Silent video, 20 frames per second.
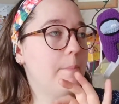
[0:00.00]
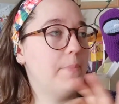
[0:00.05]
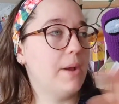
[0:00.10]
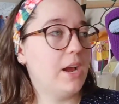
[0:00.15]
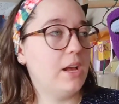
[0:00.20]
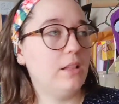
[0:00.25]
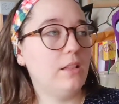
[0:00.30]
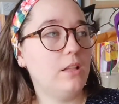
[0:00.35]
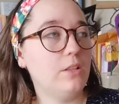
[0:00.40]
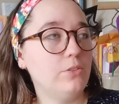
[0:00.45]

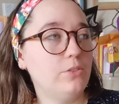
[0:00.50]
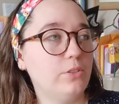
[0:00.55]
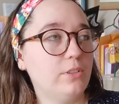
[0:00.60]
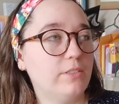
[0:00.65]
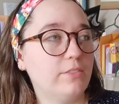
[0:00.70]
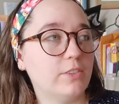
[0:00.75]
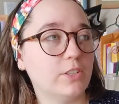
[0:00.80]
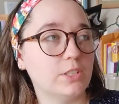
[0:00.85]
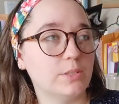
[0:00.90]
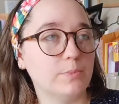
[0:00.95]
parallel
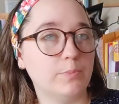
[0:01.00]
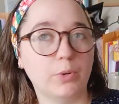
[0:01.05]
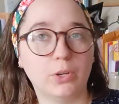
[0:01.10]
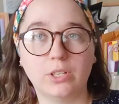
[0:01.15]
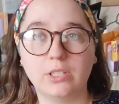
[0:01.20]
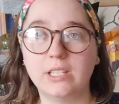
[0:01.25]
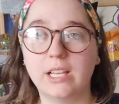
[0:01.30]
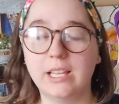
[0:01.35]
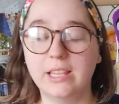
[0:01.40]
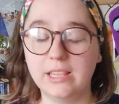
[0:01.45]
universe
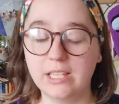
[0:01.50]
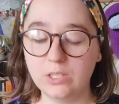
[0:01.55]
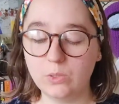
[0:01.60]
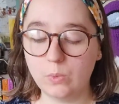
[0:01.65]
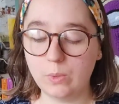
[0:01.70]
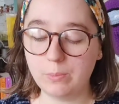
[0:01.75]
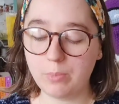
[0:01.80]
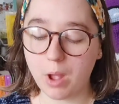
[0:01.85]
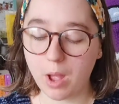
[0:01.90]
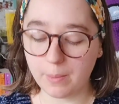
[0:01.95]
books, and
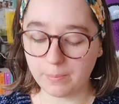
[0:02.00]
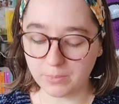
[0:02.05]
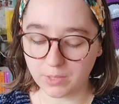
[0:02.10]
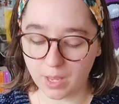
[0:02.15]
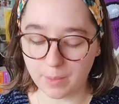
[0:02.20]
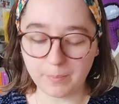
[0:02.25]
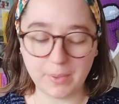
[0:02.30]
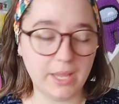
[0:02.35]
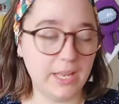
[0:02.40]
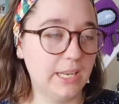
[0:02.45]
this one popped
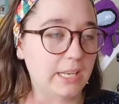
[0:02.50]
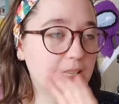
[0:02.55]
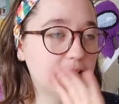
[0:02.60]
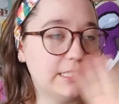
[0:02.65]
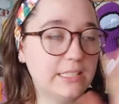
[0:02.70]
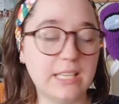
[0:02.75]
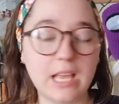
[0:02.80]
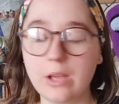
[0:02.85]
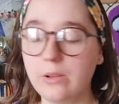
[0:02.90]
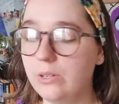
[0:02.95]
up and it
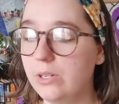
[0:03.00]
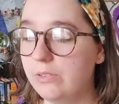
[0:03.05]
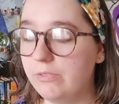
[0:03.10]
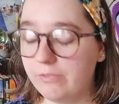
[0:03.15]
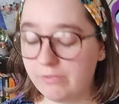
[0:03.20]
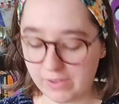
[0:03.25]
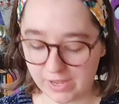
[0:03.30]
sounded